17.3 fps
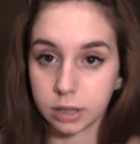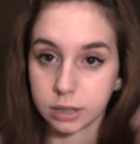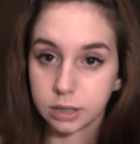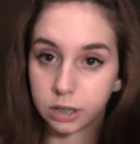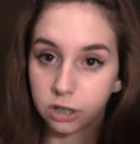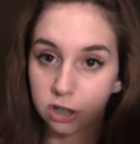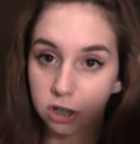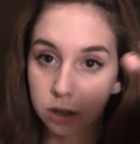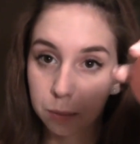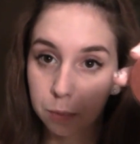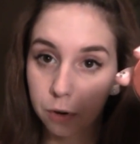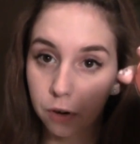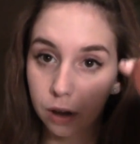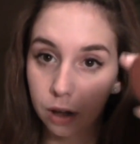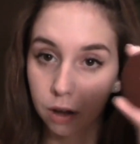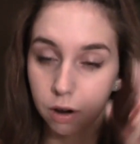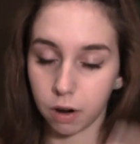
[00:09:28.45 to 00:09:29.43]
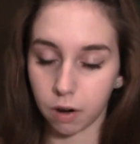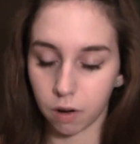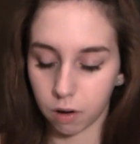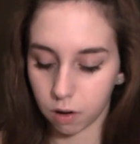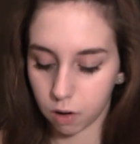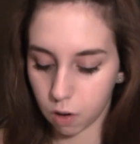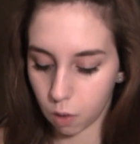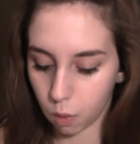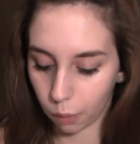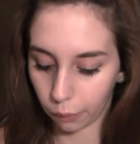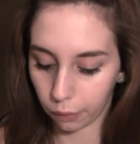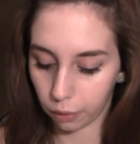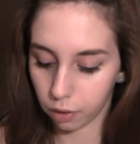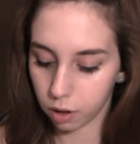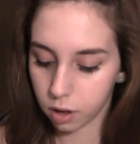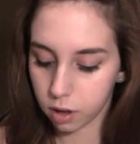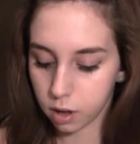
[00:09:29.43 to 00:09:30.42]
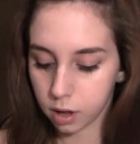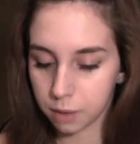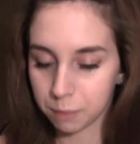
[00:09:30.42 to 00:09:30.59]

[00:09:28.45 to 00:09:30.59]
It's in Shimmering Coral.